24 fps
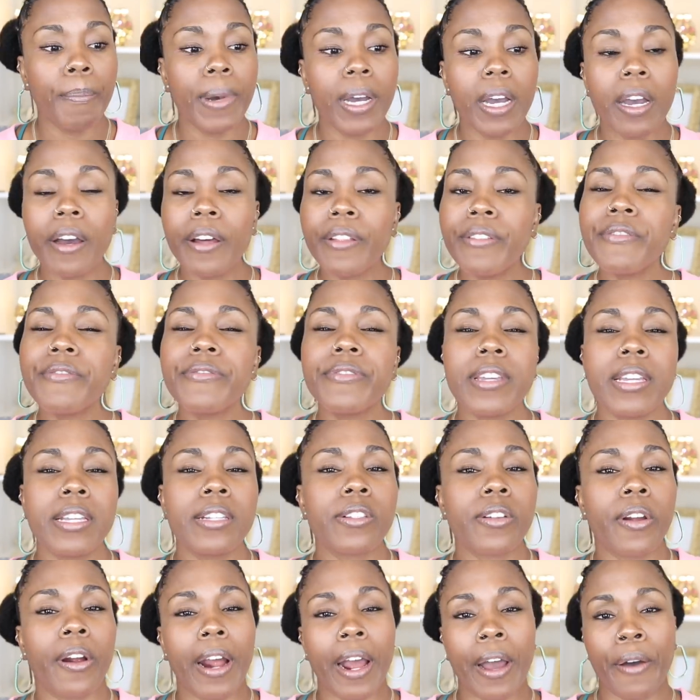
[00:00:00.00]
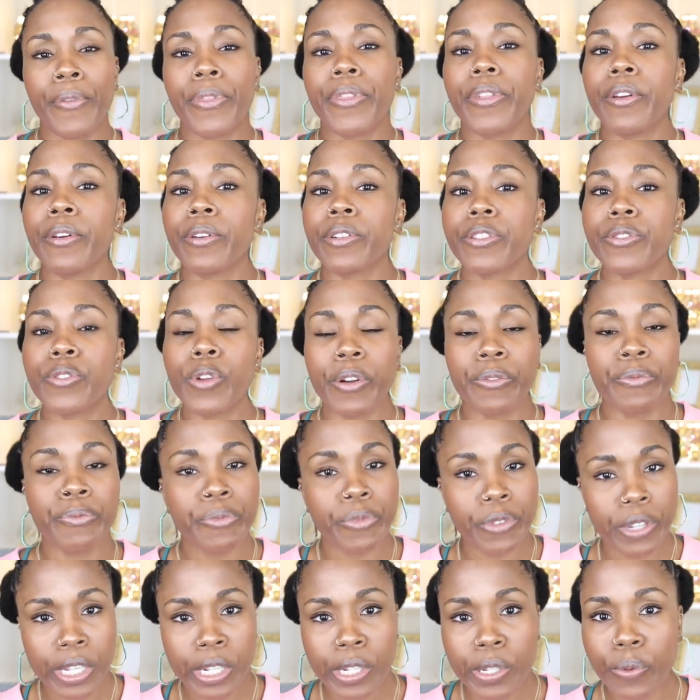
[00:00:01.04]
But other things are out there,
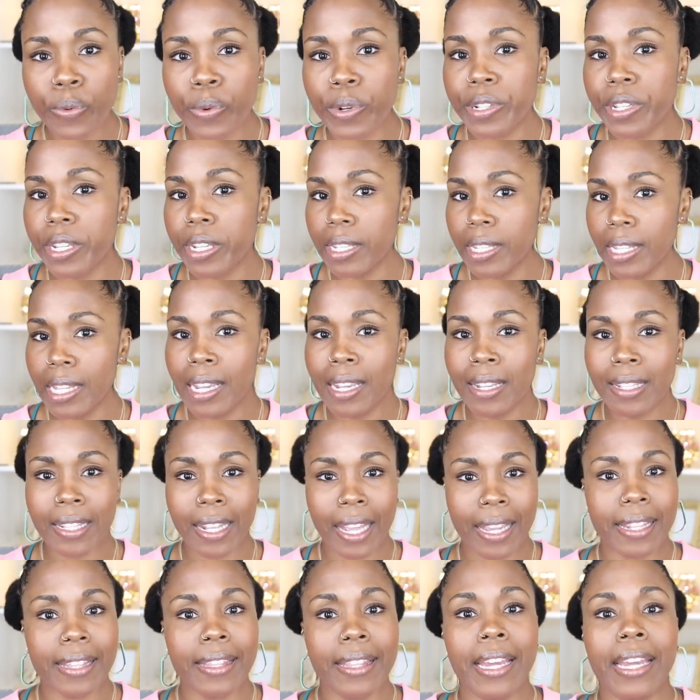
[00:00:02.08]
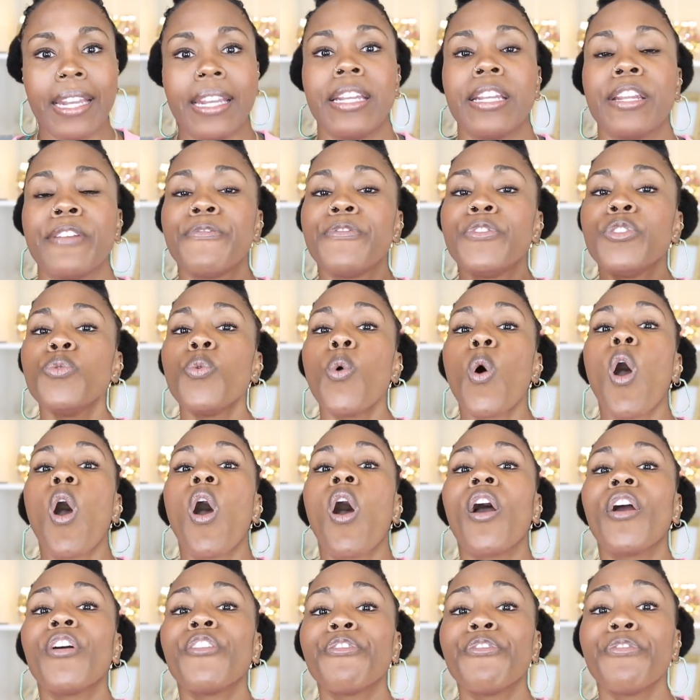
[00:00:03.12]
certain resources, things like that. And if you
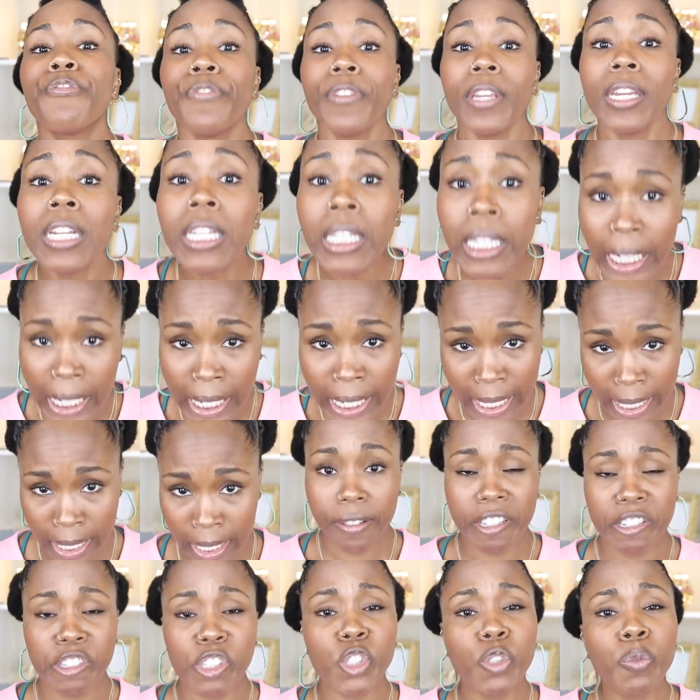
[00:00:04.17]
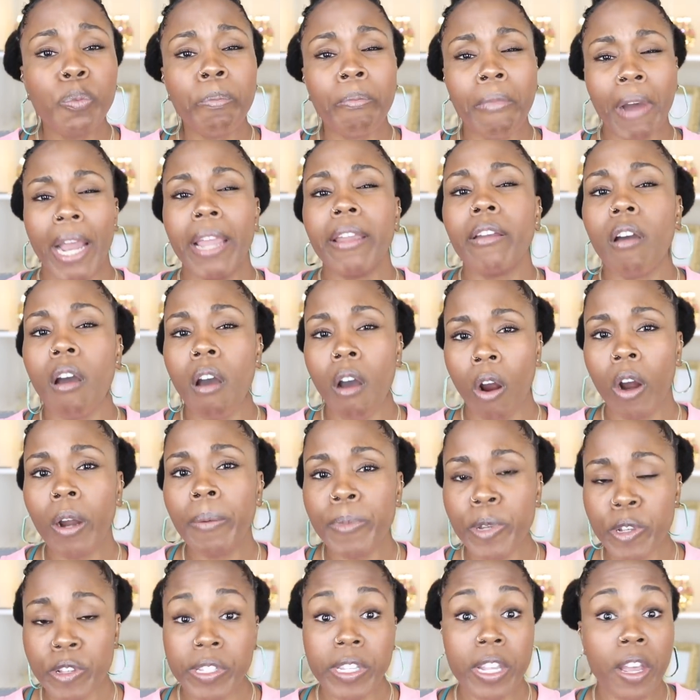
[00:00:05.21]
are feeling that you might
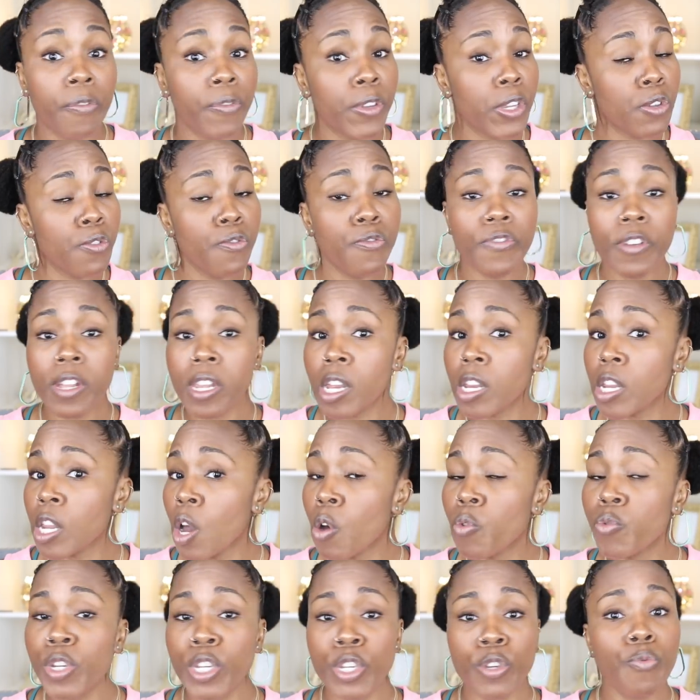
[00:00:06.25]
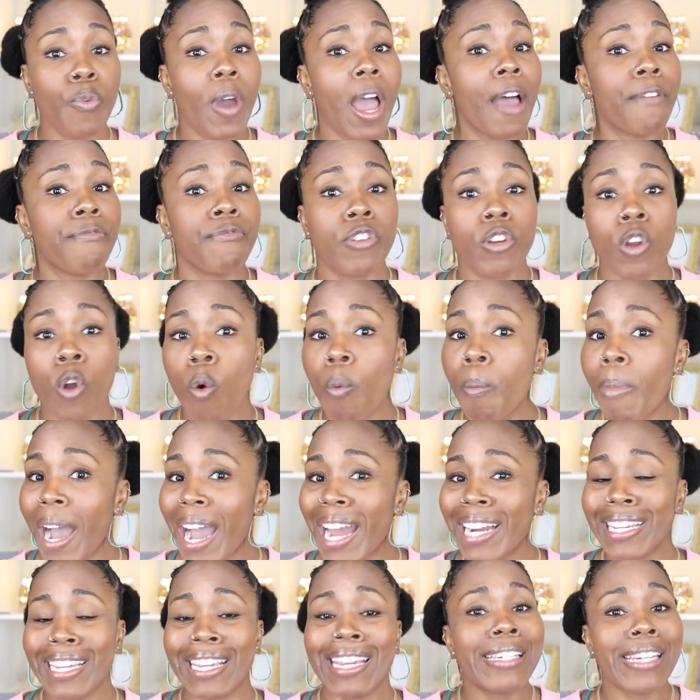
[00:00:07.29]
harm yourself and you feel alone and you have
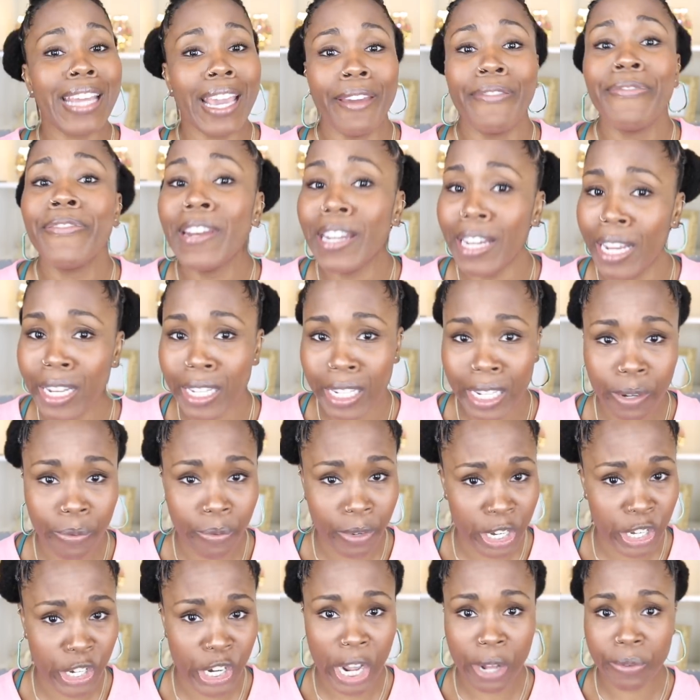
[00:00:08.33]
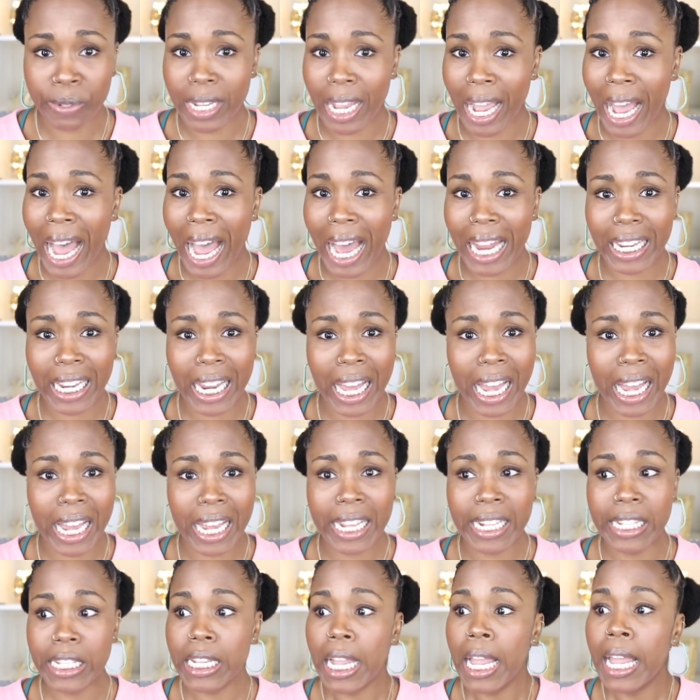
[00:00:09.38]
nobody, definitely reach out to
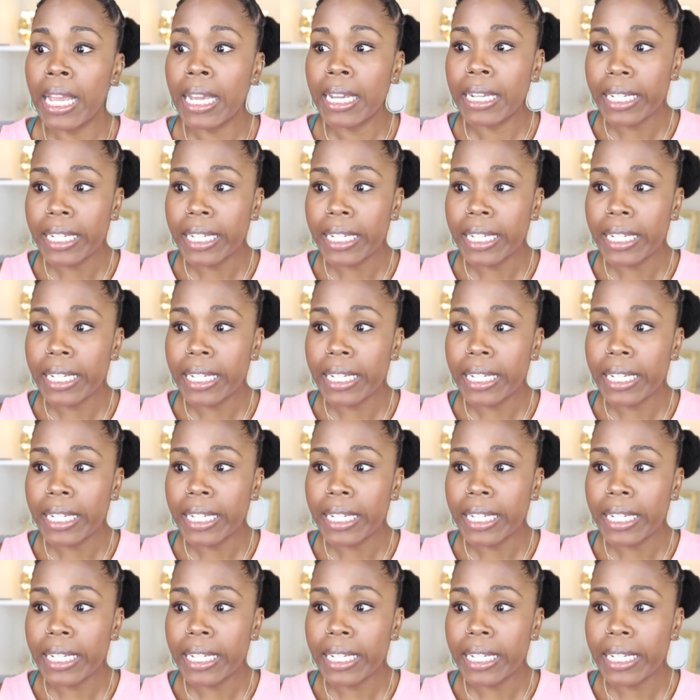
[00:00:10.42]
hotlines.